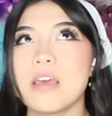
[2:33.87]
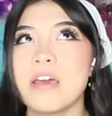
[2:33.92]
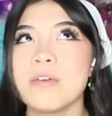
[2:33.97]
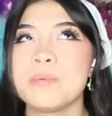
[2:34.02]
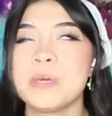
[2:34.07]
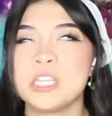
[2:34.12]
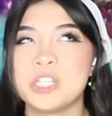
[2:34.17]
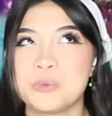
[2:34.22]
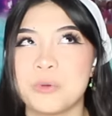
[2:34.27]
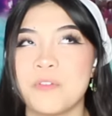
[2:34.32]

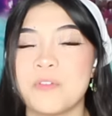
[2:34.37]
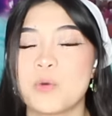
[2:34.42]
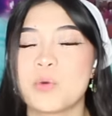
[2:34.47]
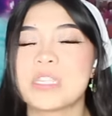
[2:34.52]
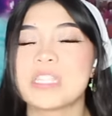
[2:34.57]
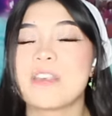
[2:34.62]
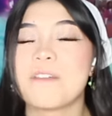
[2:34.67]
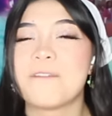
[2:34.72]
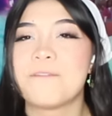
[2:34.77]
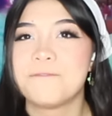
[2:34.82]
thought Pitch Perfect
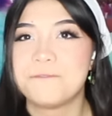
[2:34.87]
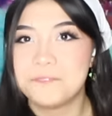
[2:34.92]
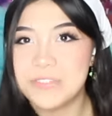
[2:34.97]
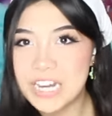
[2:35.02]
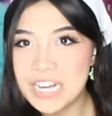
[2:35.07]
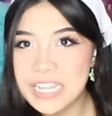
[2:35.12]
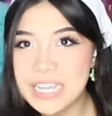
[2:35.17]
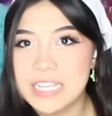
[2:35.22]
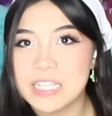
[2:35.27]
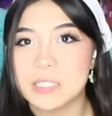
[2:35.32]
was the
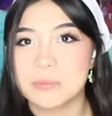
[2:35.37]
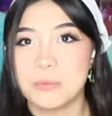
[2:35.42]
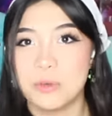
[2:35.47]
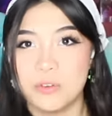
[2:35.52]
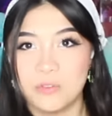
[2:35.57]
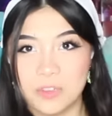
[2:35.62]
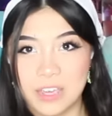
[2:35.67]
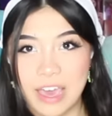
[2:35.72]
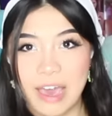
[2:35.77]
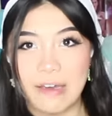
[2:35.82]
funniest
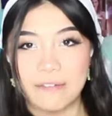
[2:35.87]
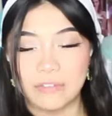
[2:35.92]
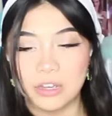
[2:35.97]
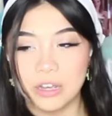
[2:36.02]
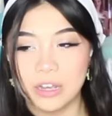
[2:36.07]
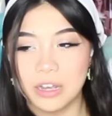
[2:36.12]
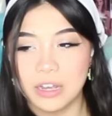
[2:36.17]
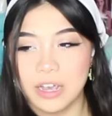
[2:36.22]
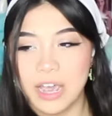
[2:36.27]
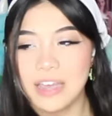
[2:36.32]
movie
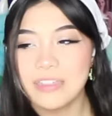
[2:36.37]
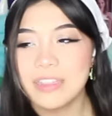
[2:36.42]
ever.